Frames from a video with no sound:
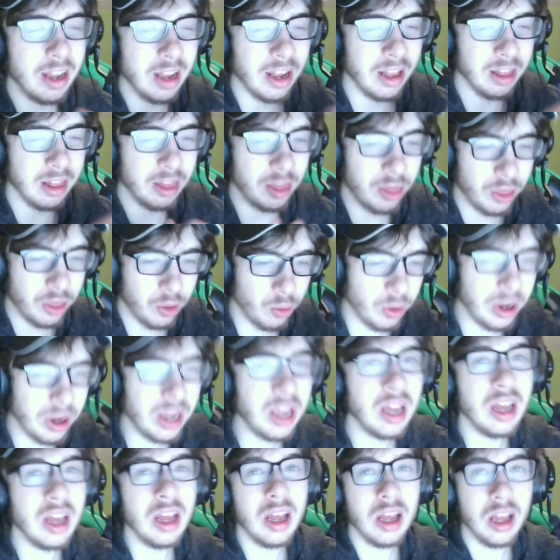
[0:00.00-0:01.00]
in
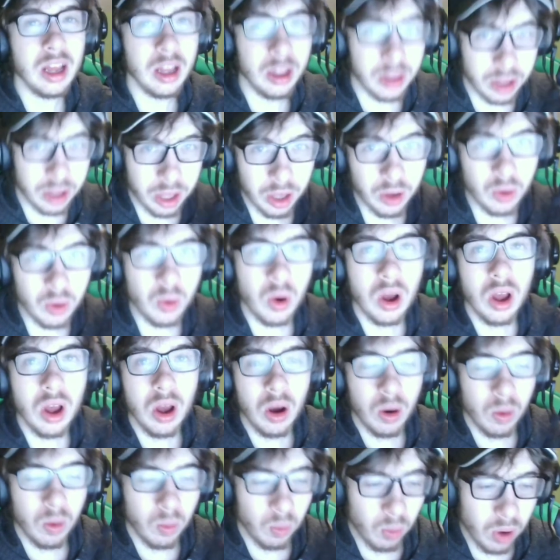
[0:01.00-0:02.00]
three, two,
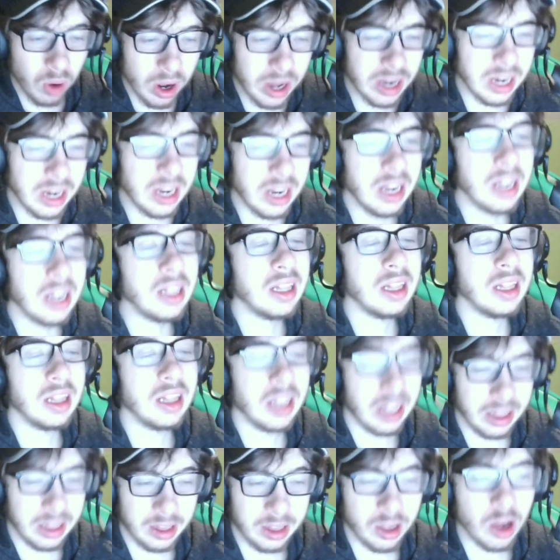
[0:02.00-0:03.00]
one,
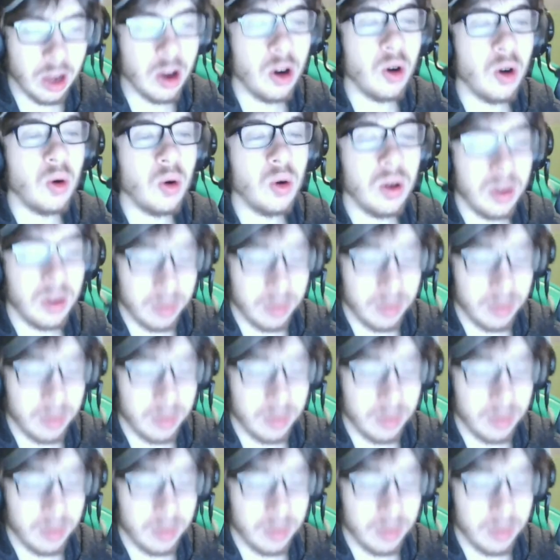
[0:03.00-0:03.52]
let's go.